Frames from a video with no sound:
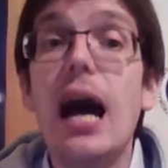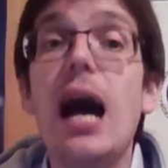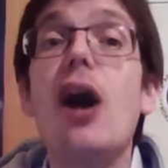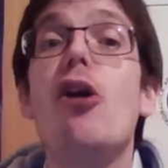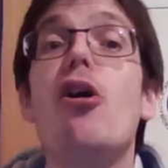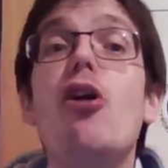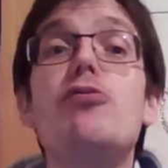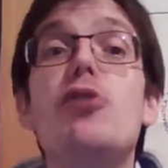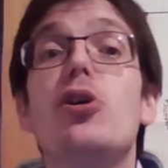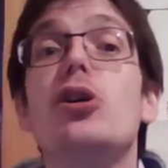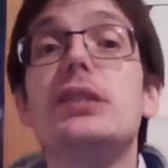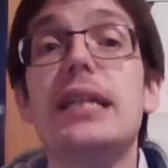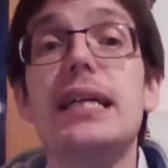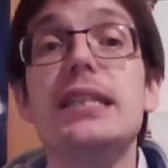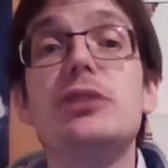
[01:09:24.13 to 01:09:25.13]
Of
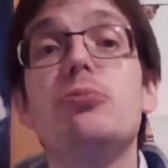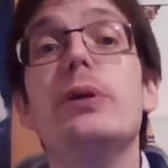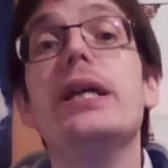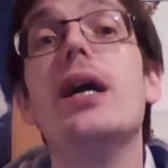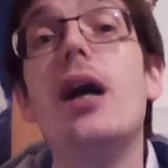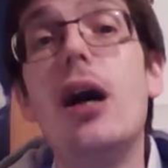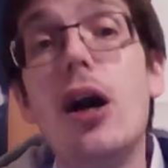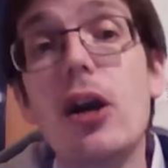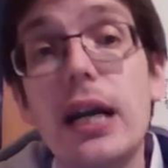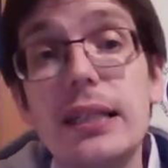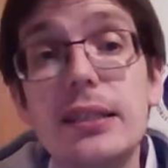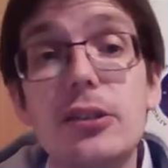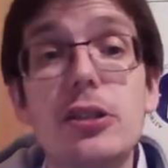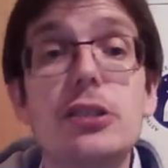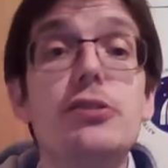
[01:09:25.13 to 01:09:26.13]
course, as we are
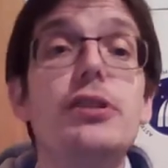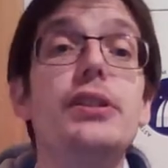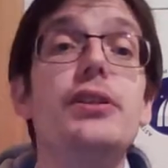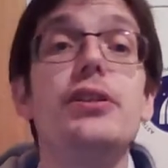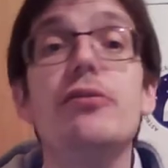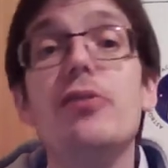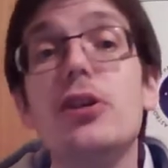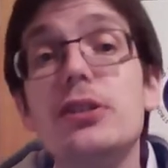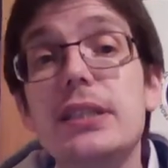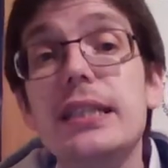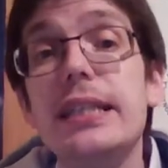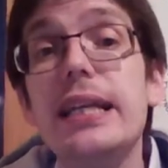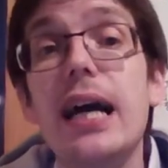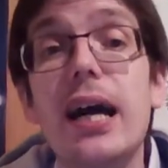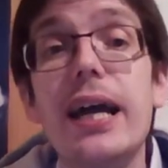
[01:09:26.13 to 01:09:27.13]
at an Austrian
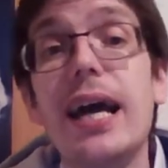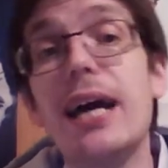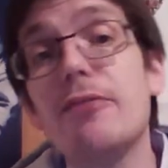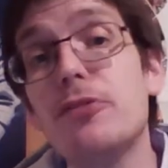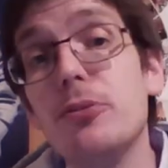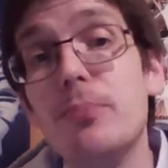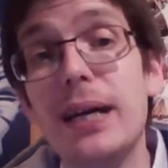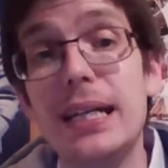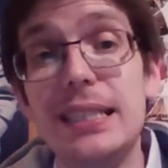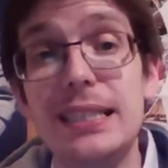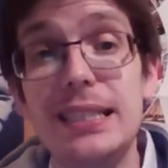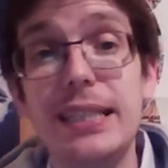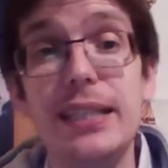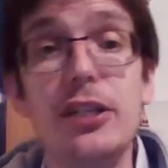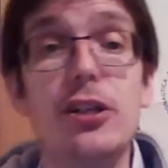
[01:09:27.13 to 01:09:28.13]
university, I have to
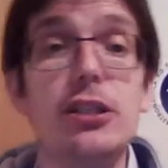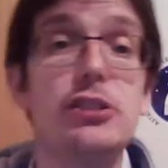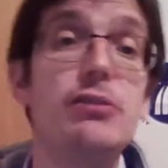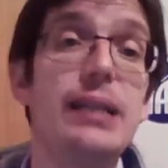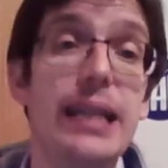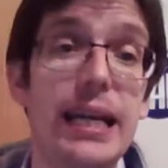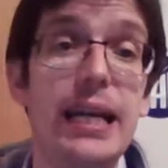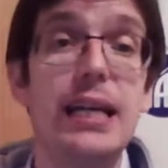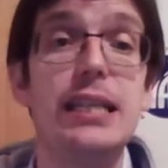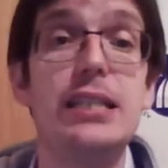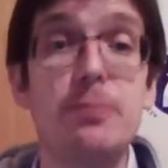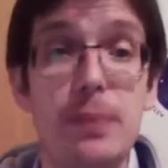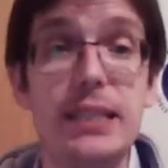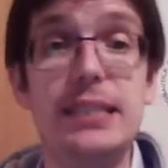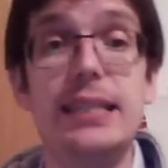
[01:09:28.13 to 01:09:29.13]
mention the Austrian Air and
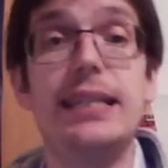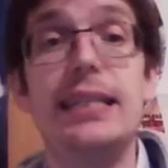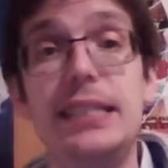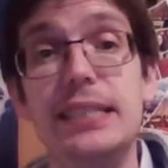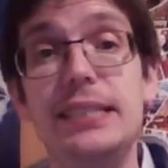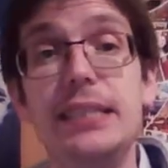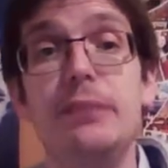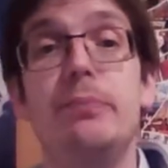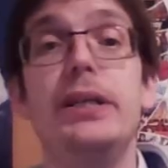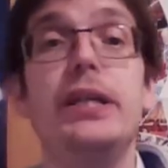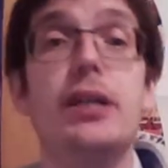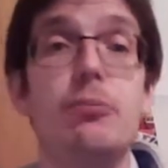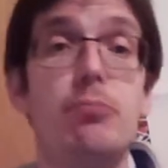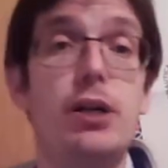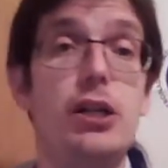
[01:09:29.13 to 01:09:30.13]
Space Agency being
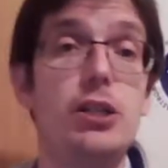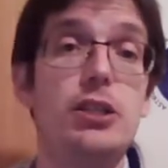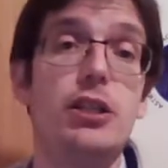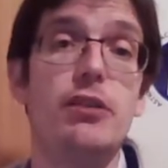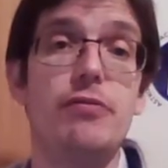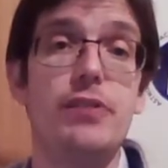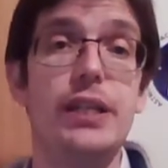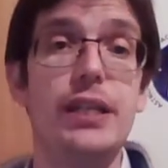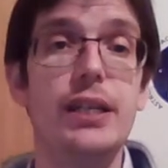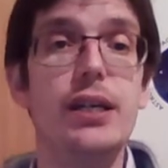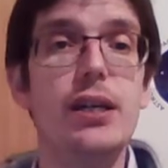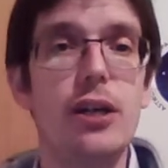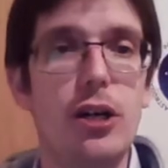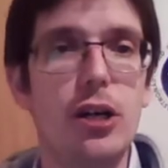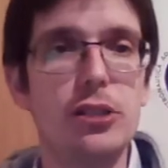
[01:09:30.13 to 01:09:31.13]
a part of the
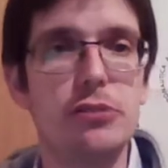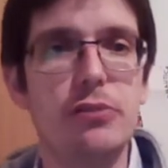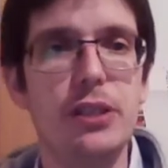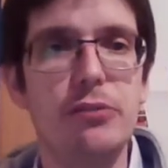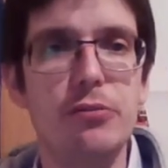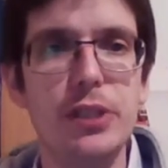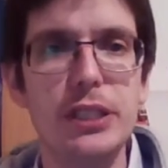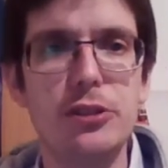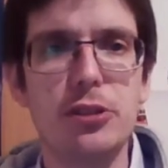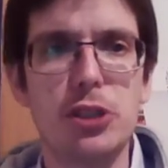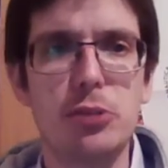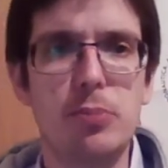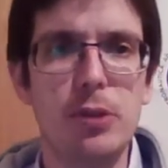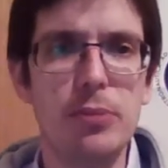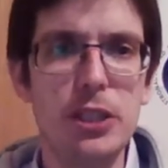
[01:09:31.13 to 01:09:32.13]
Austrian
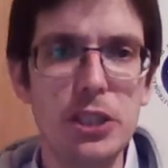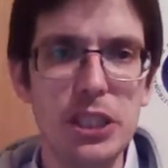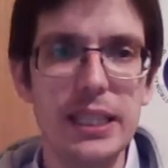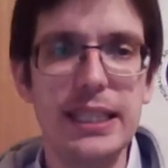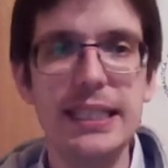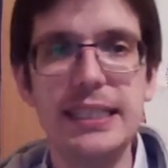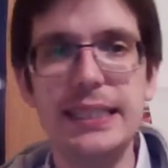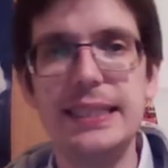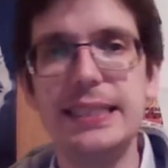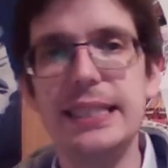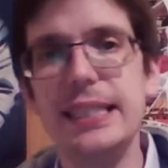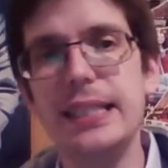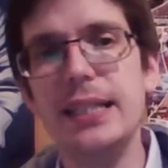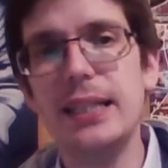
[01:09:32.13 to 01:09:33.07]
Research Promotion Agency.